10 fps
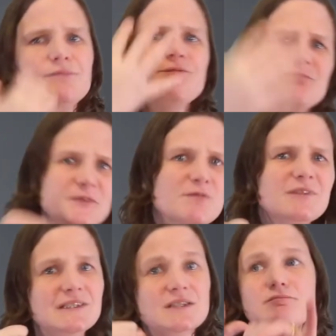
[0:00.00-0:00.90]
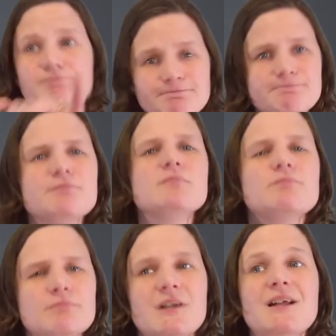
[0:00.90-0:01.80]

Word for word: and they would stay for four or